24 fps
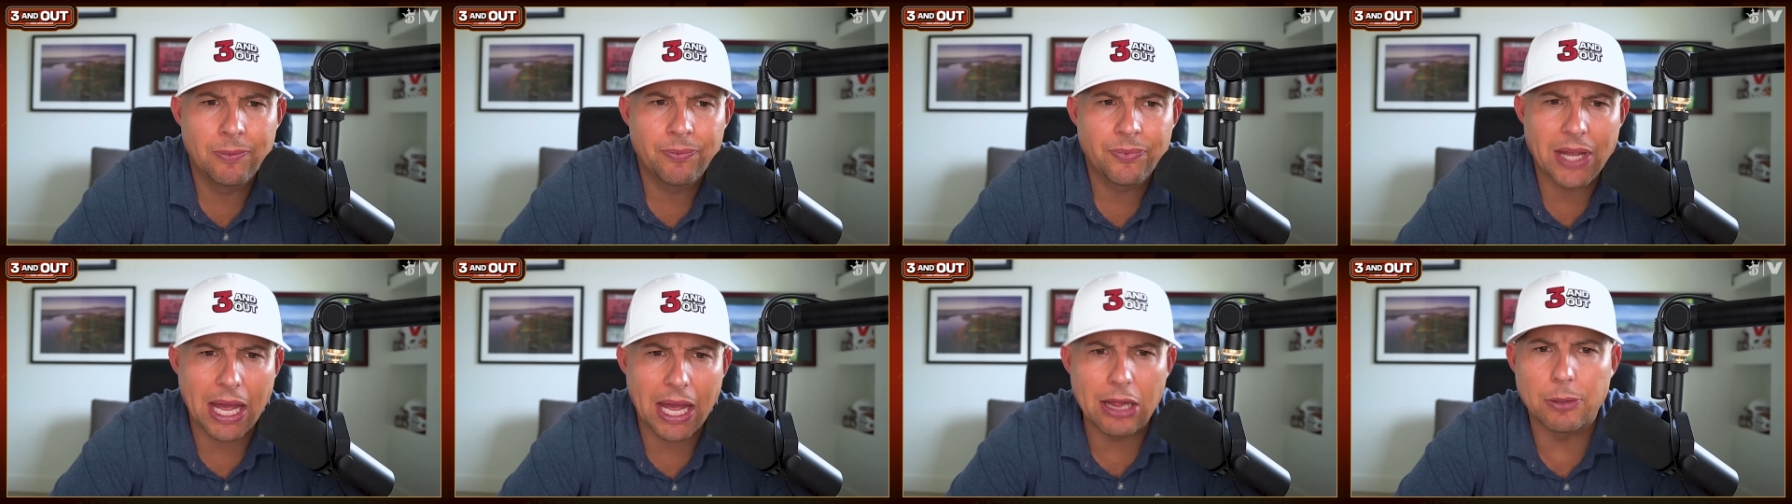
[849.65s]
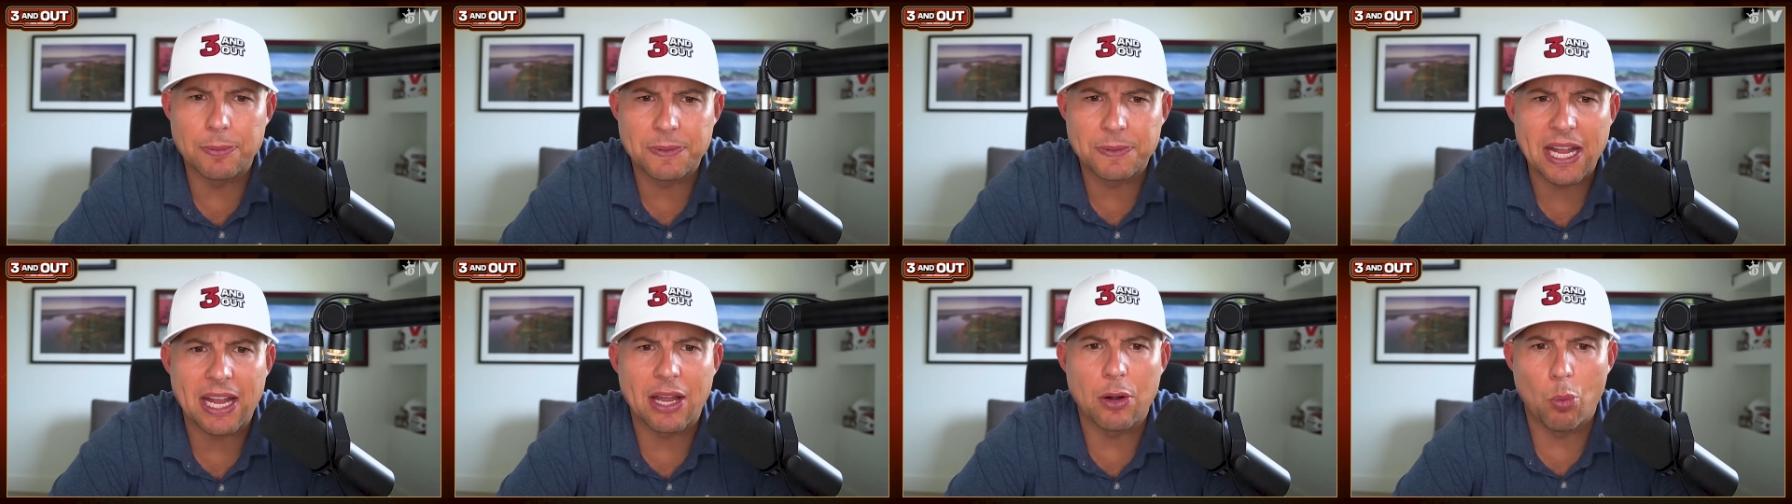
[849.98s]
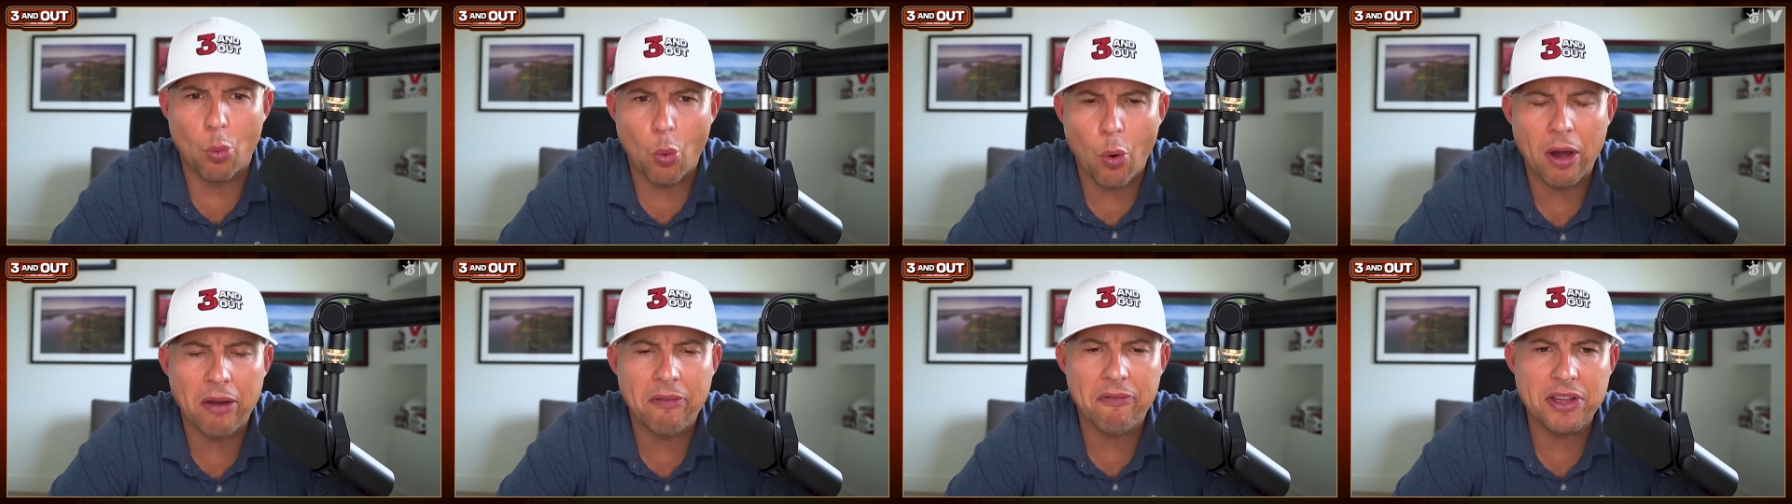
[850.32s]
Caleb's taken
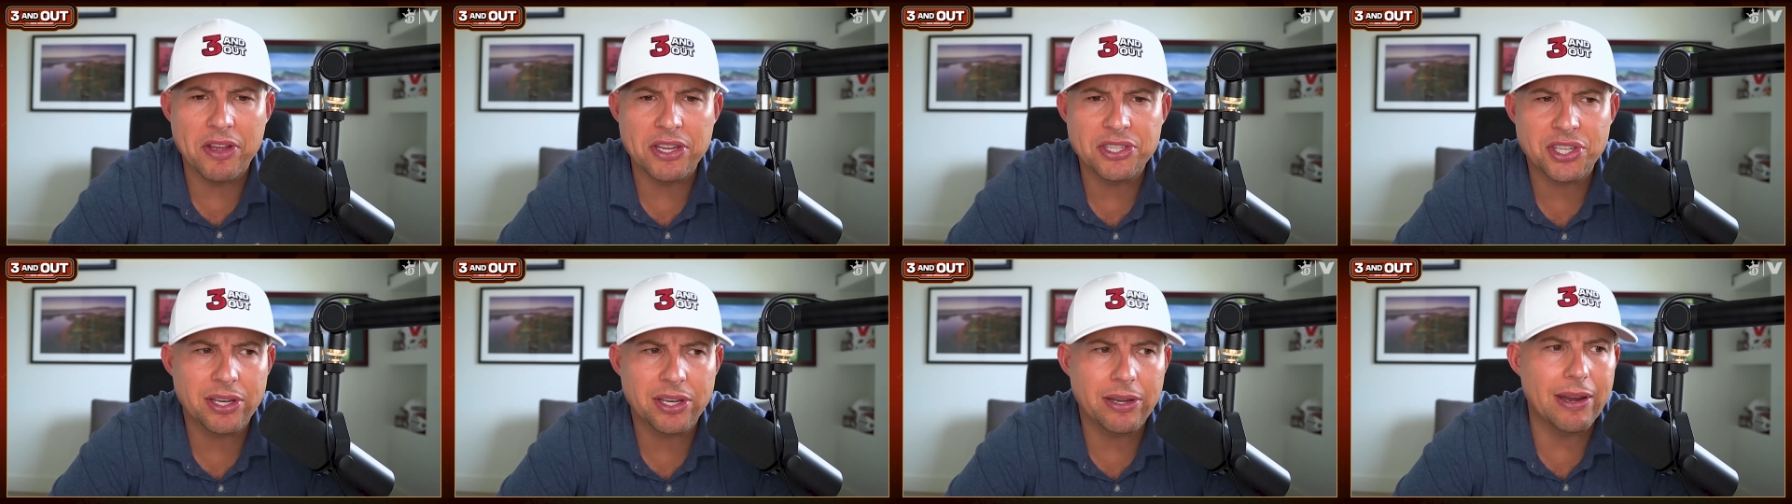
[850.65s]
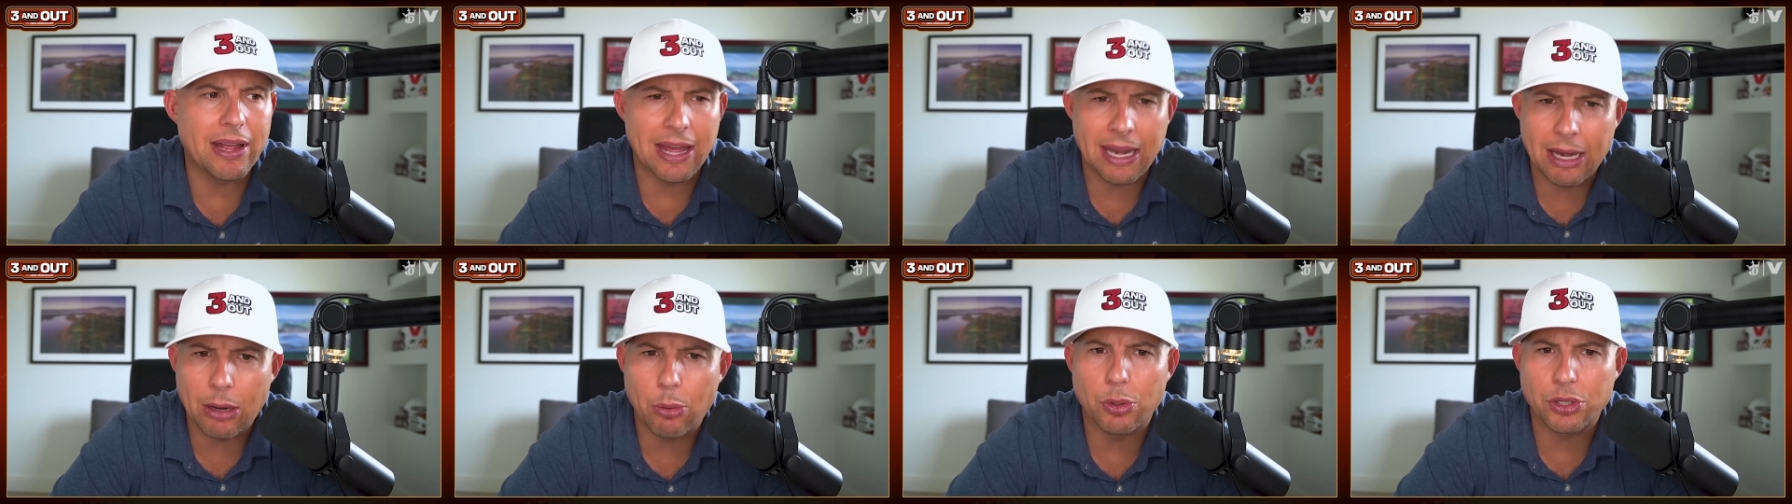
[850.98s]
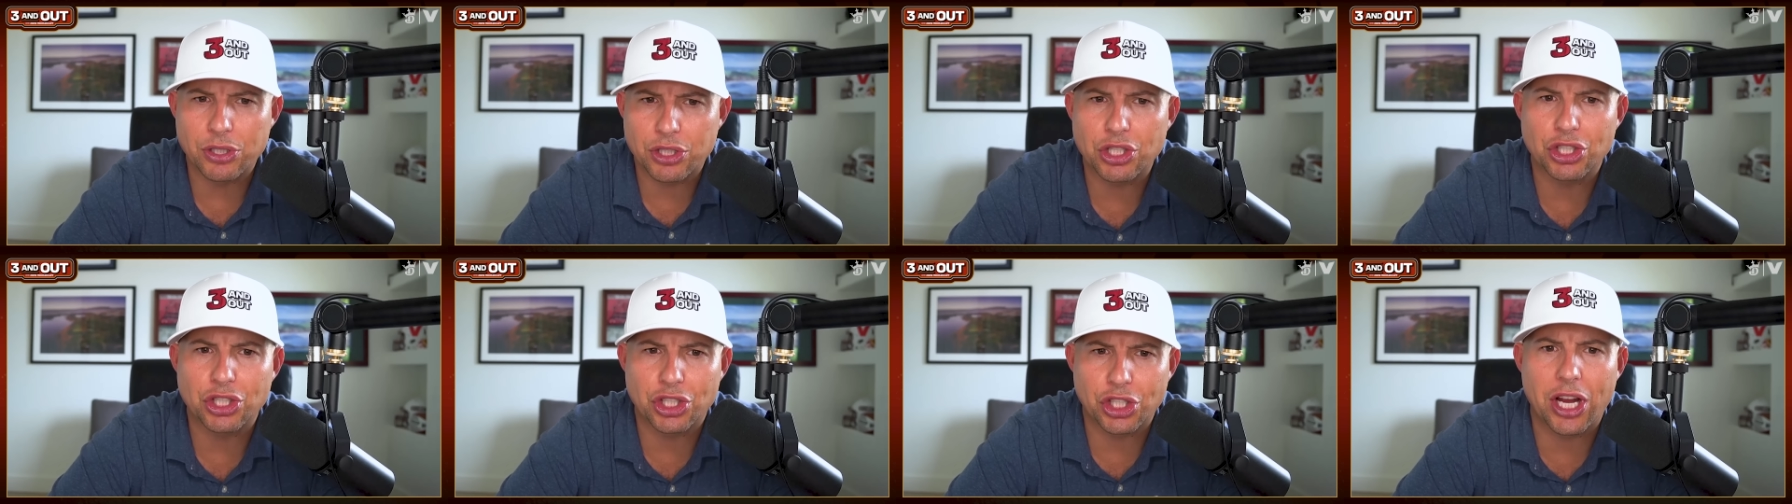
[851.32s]
one visit and it
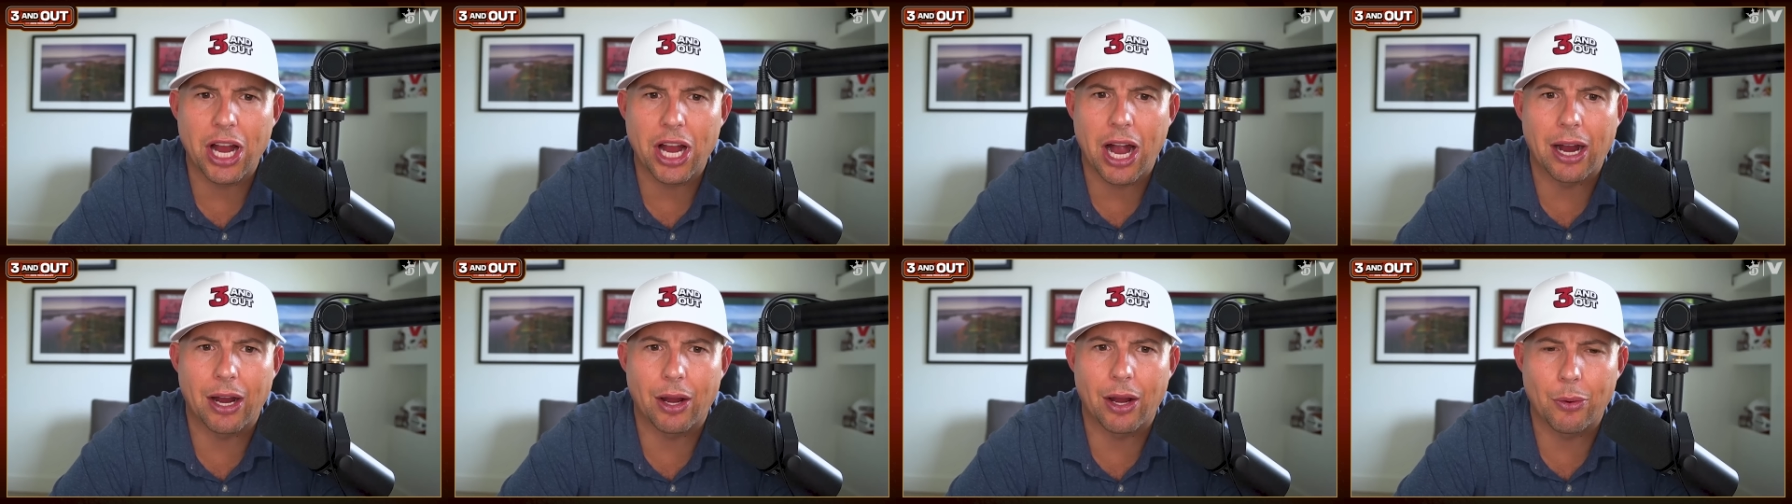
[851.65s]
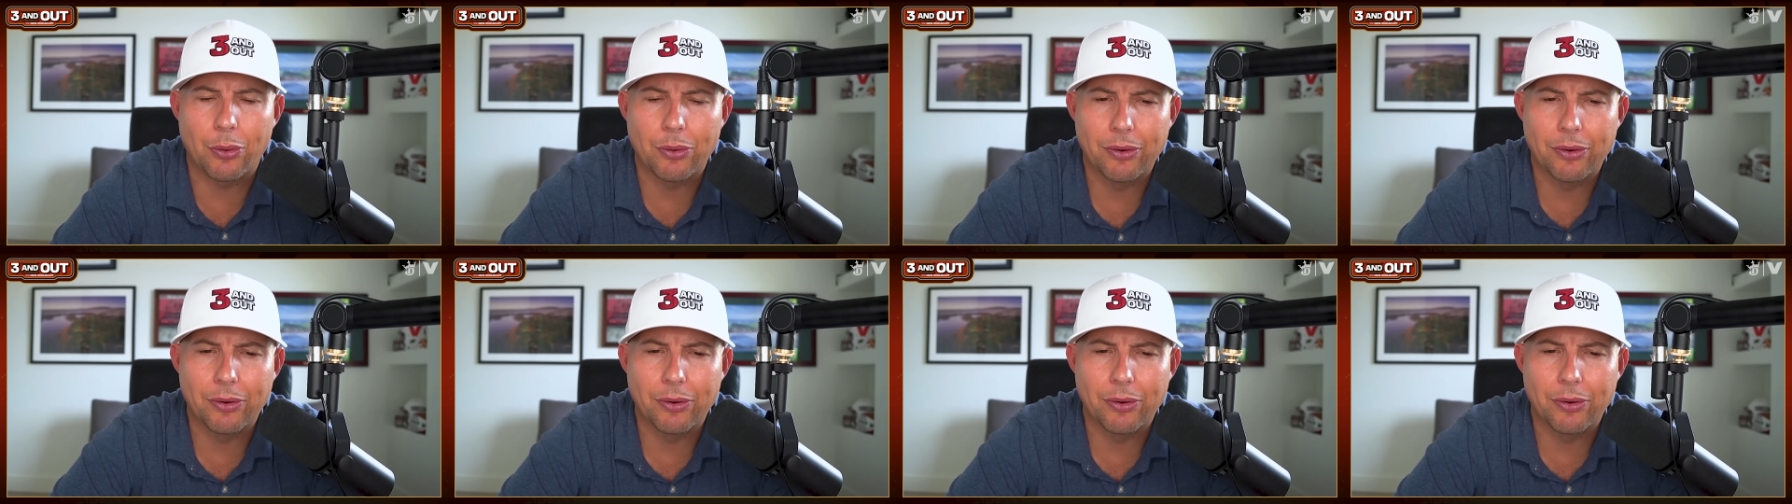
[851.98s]
was to Chicago.